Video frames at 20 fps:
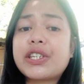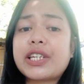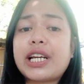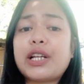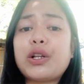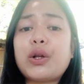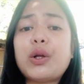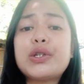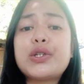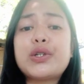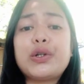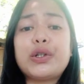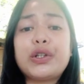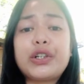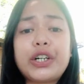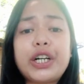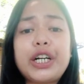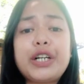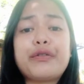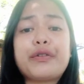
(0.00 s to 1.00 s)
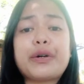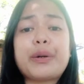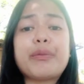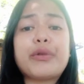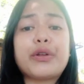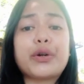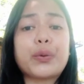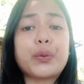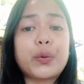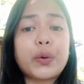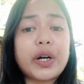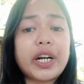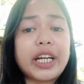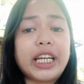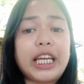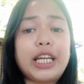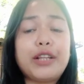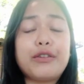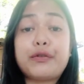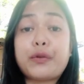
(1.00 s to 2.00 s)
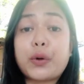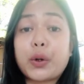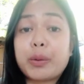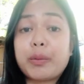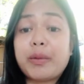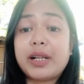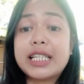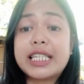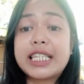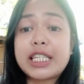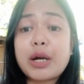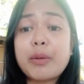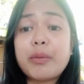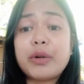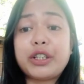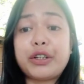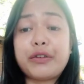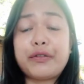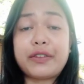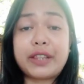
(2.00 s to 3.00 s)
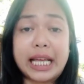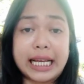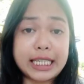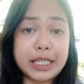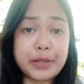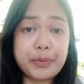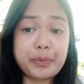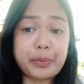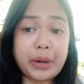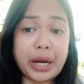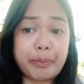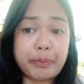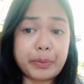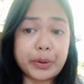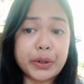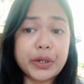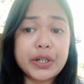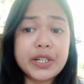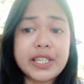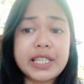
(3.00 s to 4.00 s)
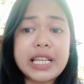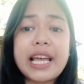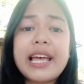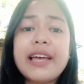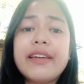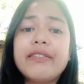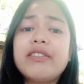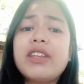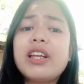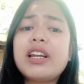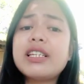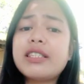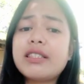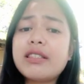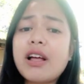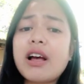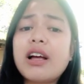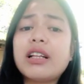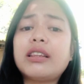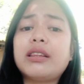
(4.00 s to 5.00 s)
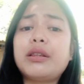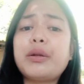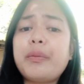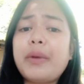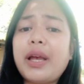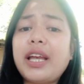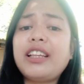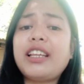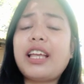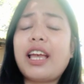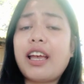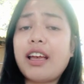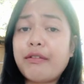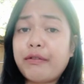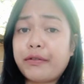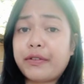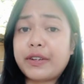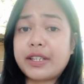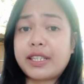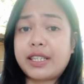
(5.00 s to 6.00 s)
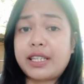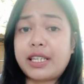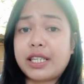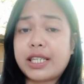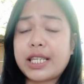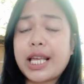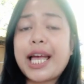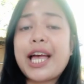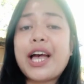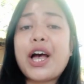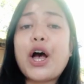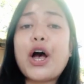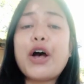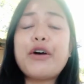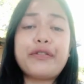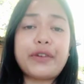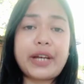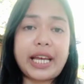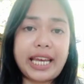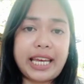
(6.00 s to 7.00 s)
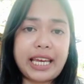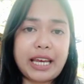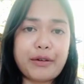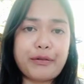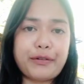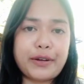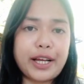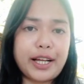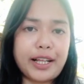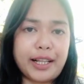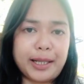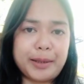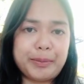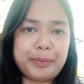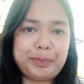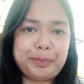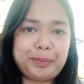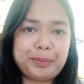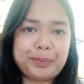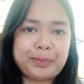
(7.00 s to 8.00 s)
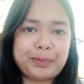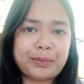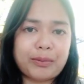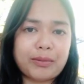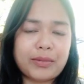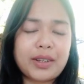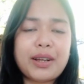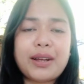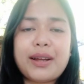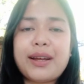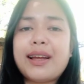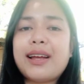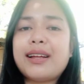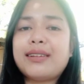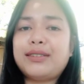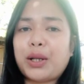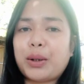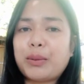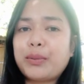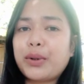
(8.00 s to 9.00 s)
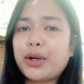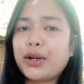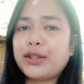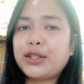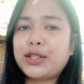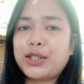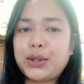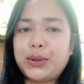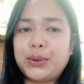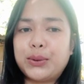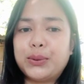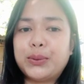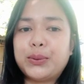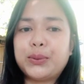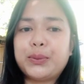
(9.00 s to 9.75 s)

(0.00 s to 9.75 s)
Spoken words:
can also learn from their work in formal summative test papers, that is not the main emphasis of AFL. Number 2.